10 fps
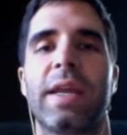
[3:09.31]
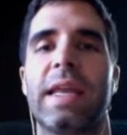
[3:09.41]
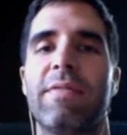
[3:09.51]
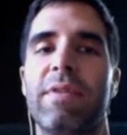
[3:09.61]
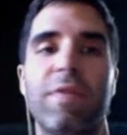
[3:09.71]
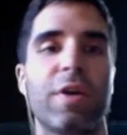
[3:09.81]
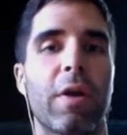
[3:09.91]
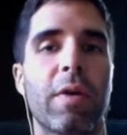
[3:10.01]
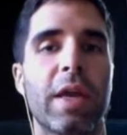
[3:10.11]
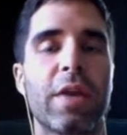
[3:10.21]
And even if you can
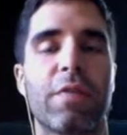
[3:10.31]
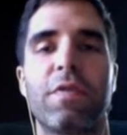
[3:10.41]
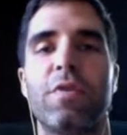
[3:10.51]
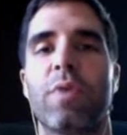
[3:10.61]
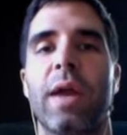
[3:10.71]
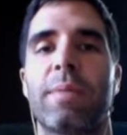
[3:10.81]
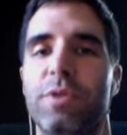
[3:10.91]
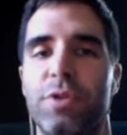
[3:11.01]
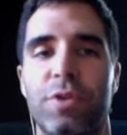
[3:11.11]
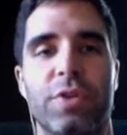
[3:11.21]
only get a few reps,
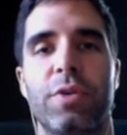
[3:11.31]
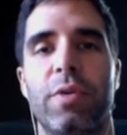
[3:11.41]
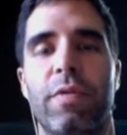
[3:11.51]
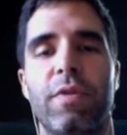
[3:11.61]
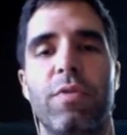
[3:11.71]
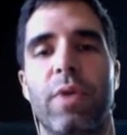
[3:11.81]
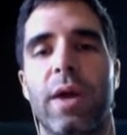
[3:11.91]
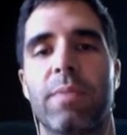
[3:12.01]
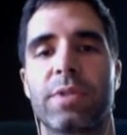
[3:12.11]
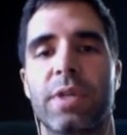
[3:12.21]
just do a few
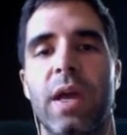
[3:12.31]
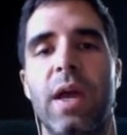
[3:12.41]
reps.